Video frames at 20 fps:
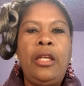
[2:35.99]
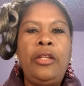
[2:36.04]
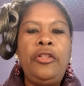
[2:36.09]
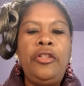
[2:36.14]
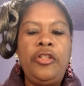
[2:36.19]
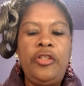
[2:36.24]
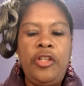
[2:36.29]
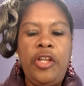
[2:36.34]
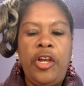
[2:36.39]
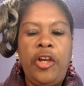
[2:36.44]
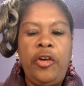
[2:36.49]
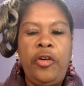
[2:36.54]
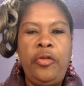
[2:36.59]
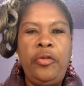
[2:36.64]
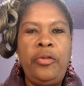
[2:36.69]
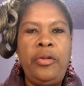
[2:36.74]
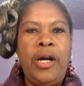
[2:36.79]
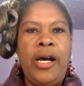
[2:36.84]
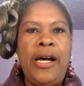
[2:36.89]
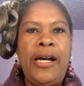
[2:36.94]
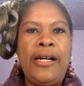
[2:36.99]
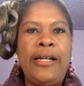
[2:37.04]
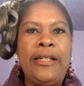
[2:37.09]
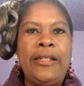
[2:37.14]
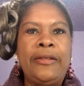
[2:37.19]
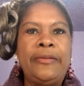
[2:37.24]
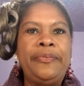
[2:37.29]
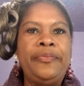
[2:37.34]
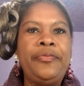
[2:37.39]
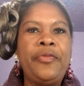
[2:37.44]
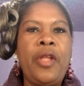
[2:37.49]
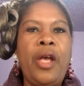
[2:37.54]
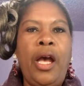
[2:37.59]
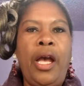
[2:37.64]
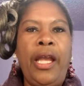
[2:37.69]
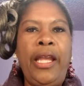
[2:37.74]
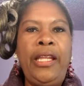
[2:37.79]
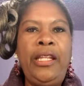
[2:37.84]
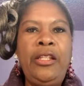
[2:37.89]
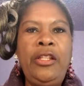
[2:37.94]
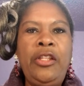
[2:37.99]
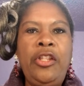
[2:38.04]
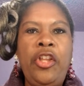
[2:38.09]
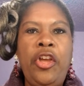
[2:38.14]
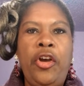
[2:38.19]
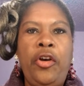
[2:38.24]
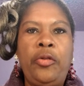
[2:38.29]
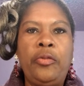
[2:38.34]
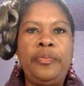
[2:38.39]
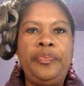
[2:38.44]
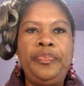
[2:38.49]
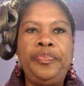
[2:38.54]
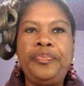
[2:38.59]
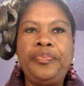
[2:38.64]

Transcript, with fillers: You know, um, I know